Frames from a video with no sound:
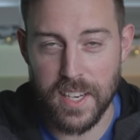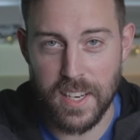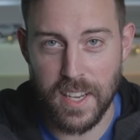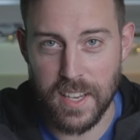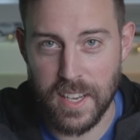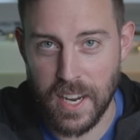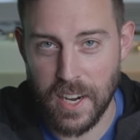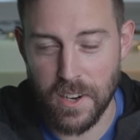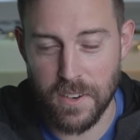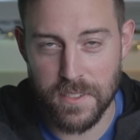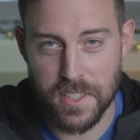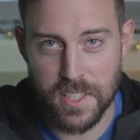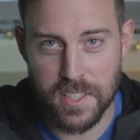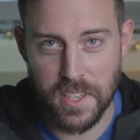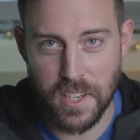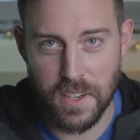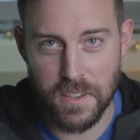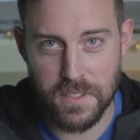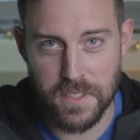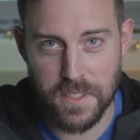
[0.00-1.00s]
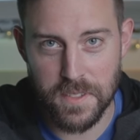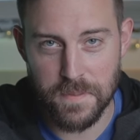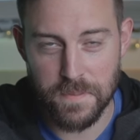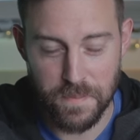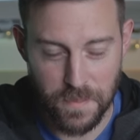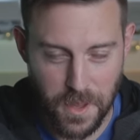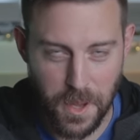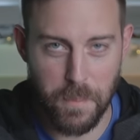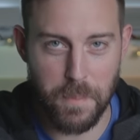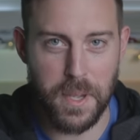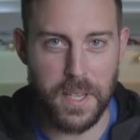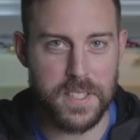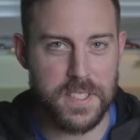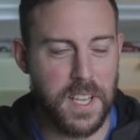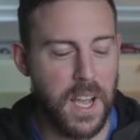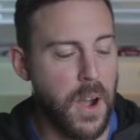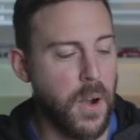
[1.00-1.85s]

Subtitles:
Take care of yourselves and peace